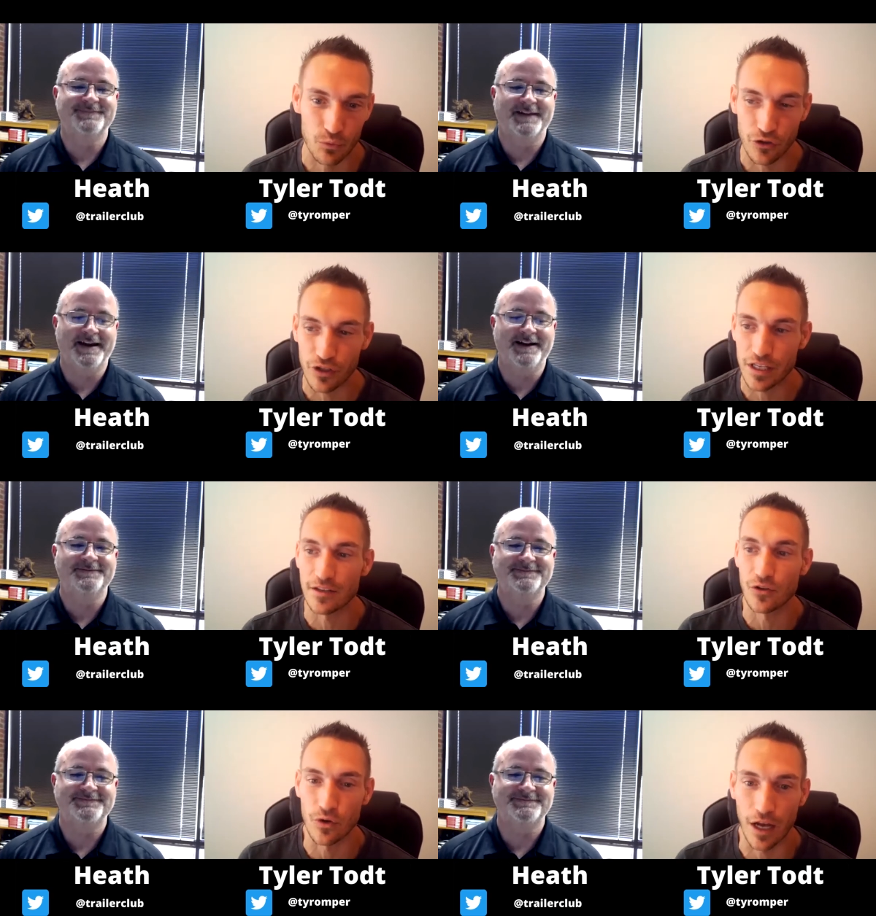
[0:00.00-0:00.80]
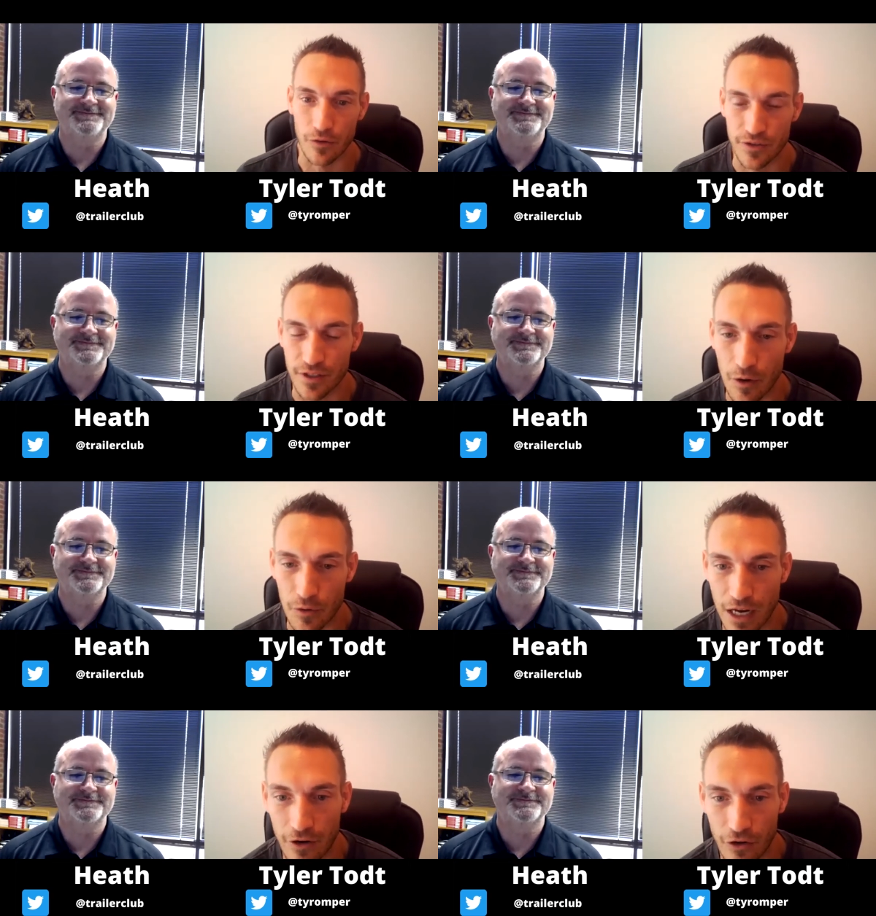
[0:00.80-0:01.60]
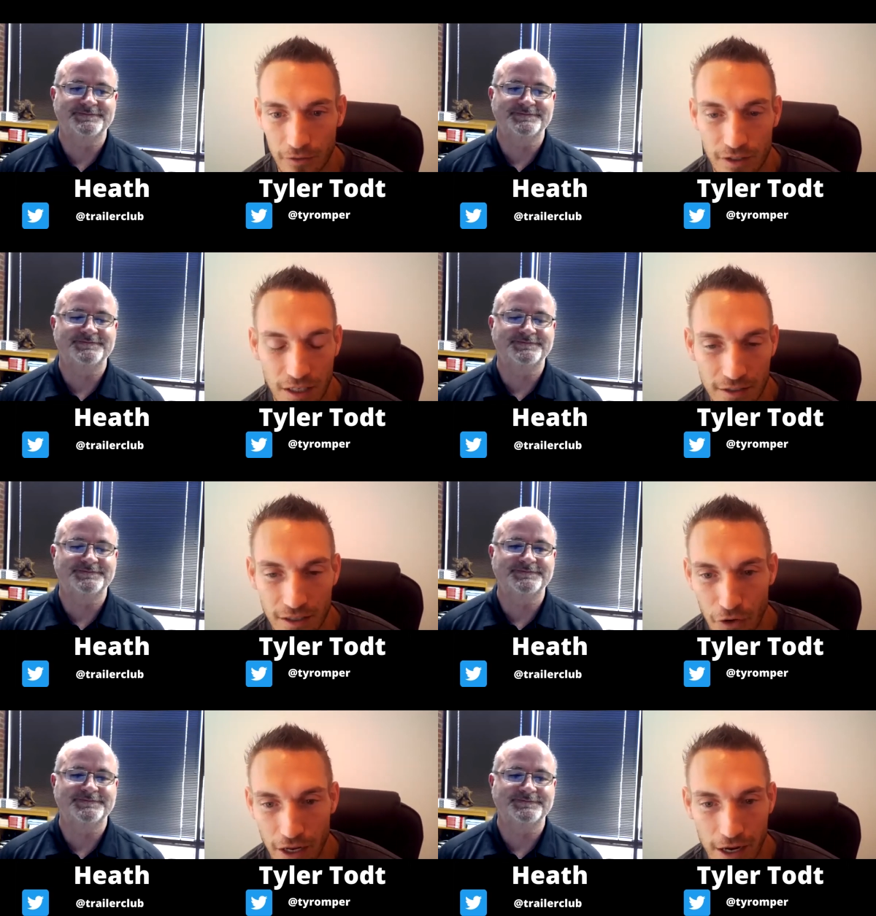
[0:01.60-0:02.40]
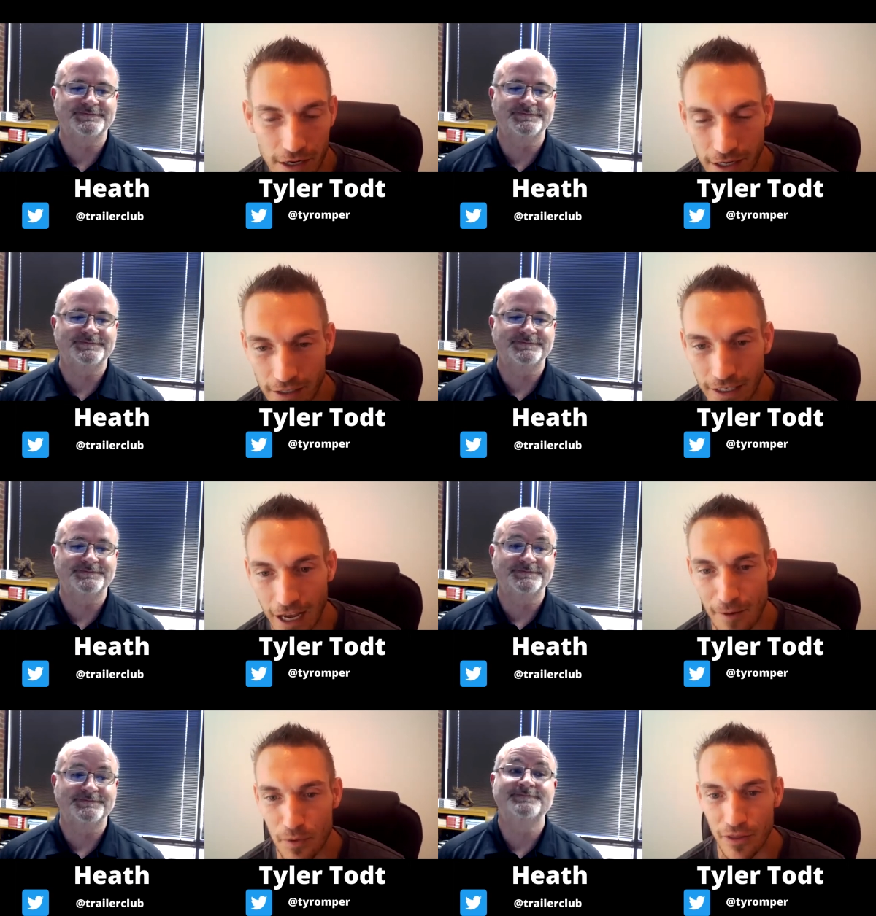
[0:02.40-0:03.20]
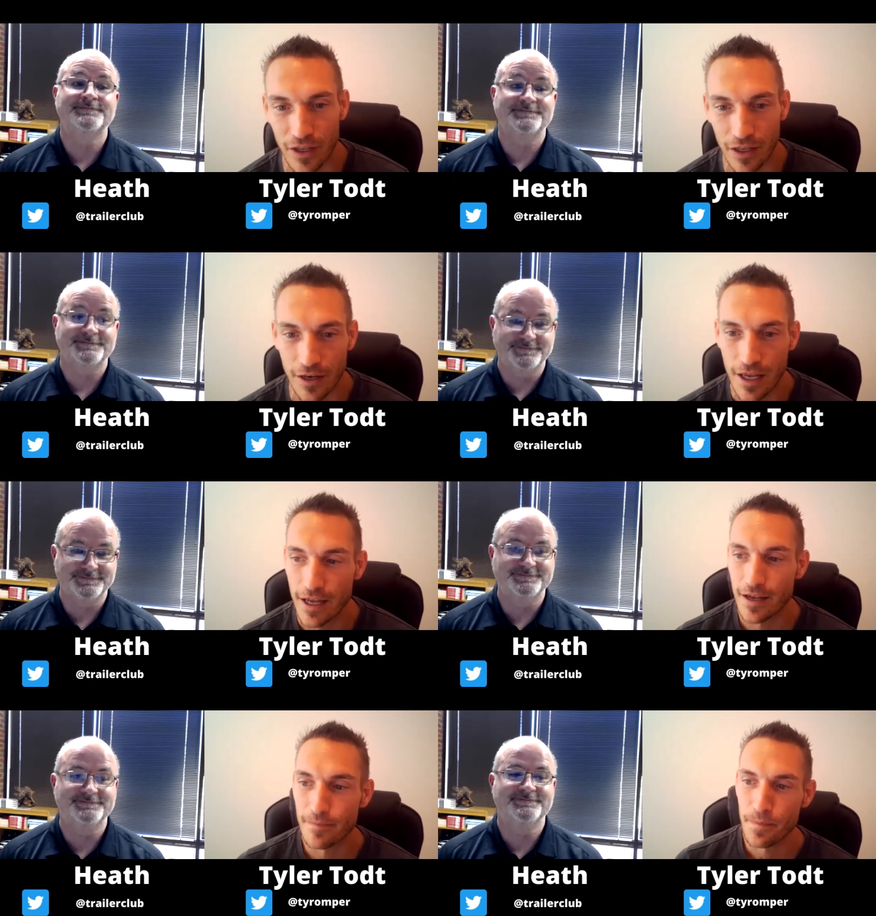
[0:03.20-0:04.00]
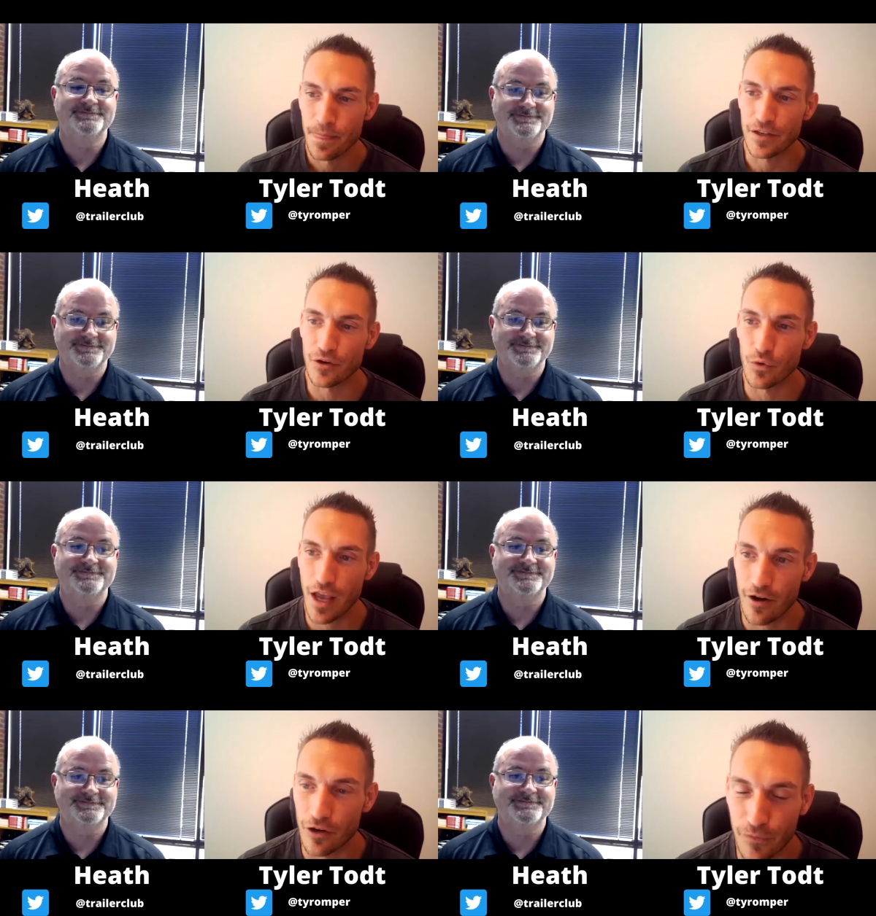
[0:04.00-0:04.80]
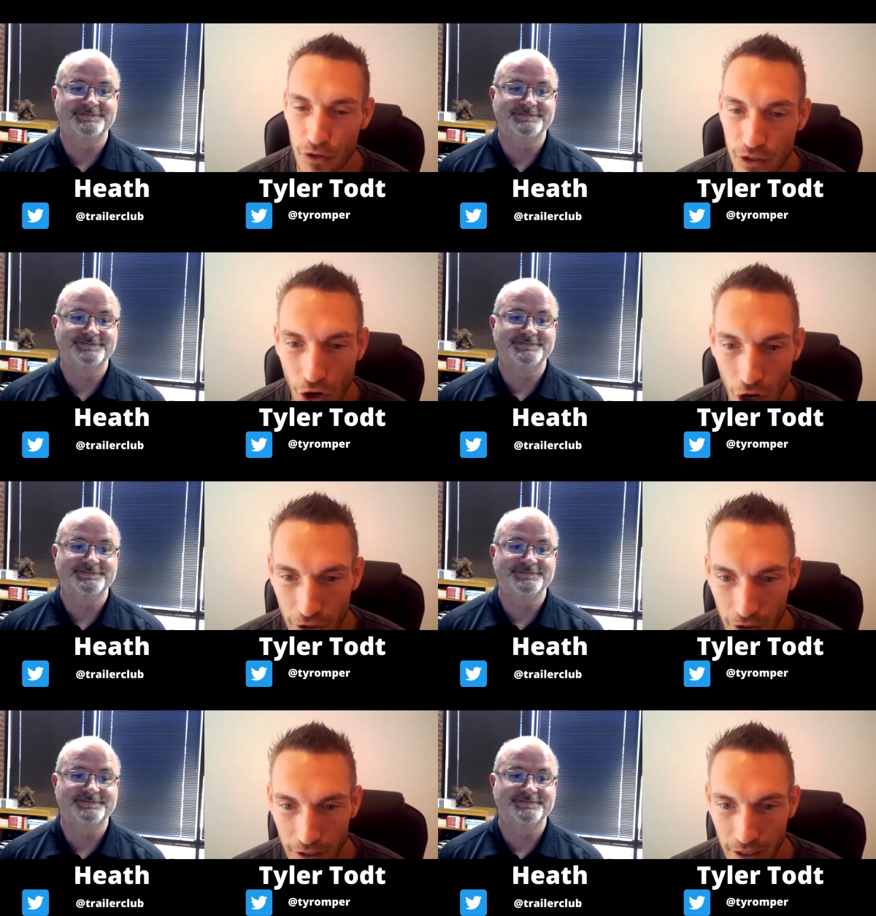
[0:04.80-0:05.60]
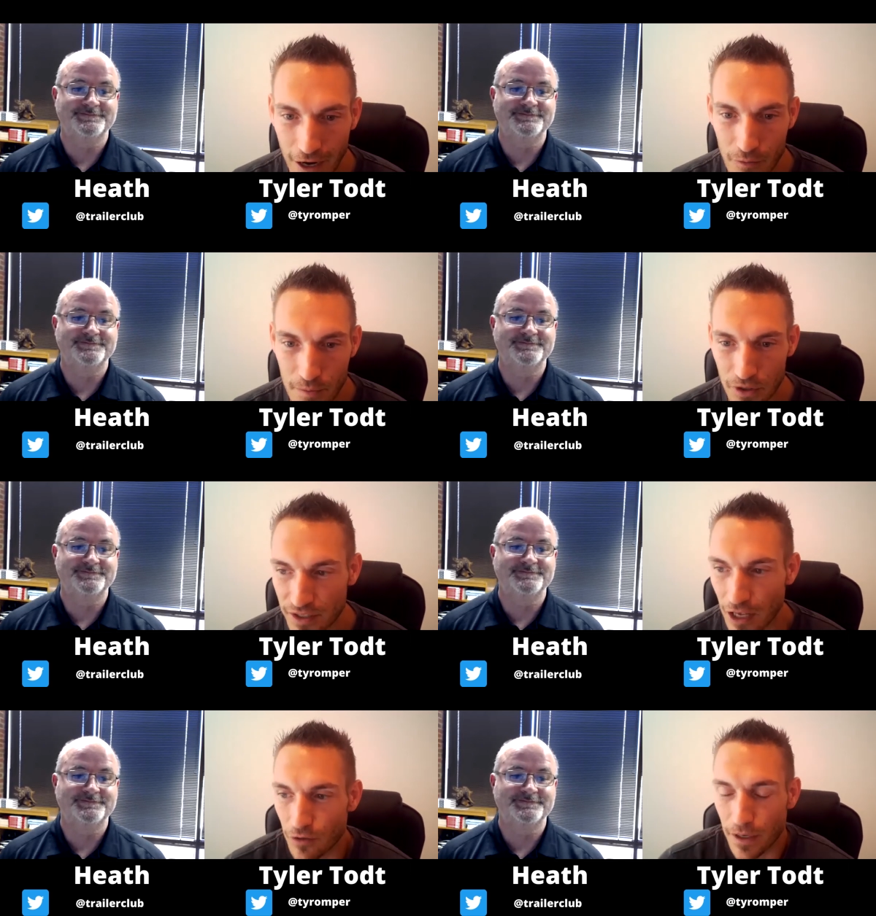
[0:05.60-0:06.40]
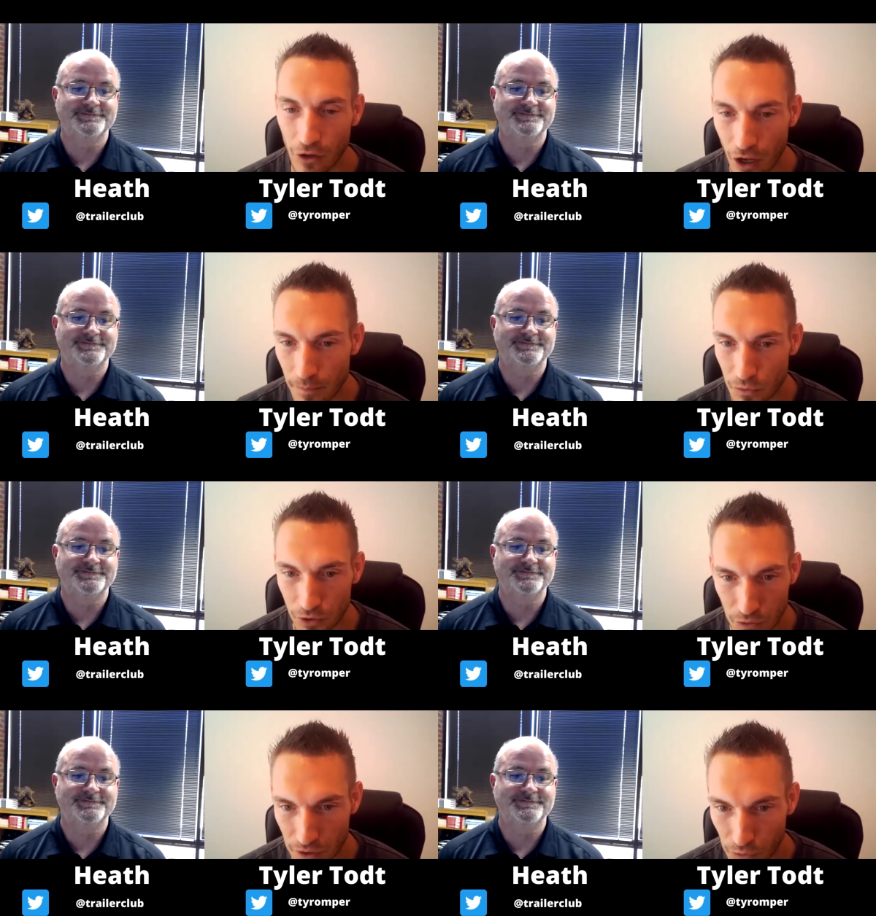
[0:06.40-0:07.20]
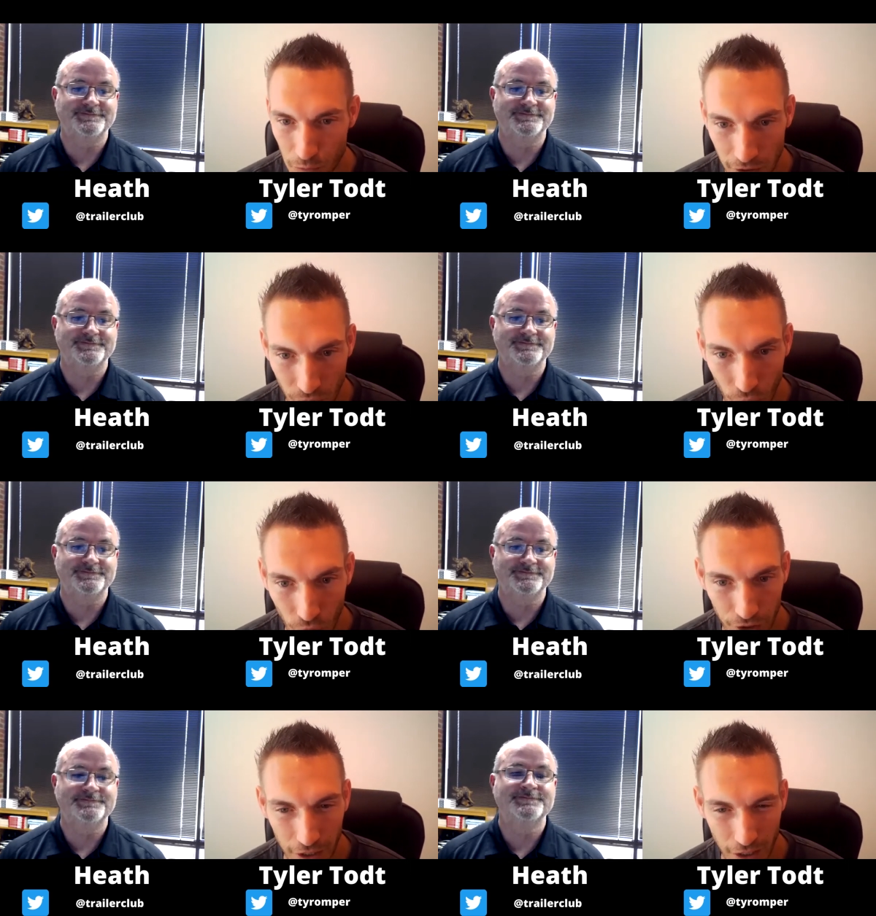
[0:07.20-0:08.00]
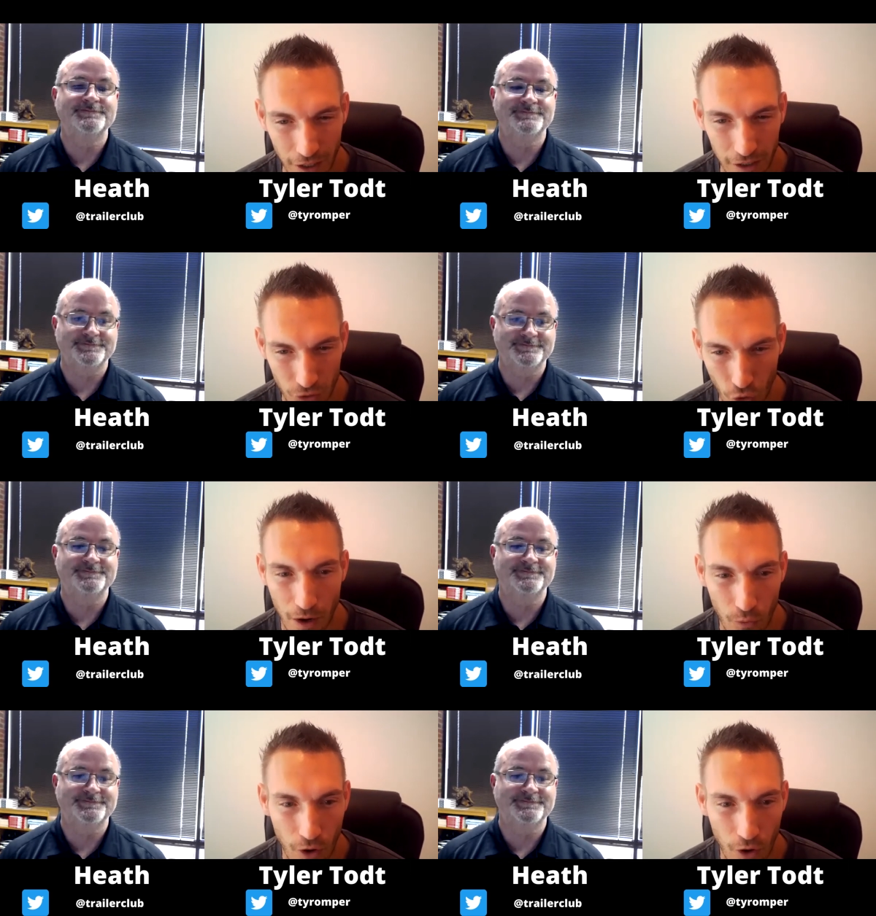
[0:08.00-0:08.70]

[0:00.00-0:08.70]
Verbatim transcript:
Speaker 1: really into it. I was I was down to like a six, seven, eight handicap, and then, you know, we had our first daughter, and I remember selling my clubs when she was three months old, and I and I told my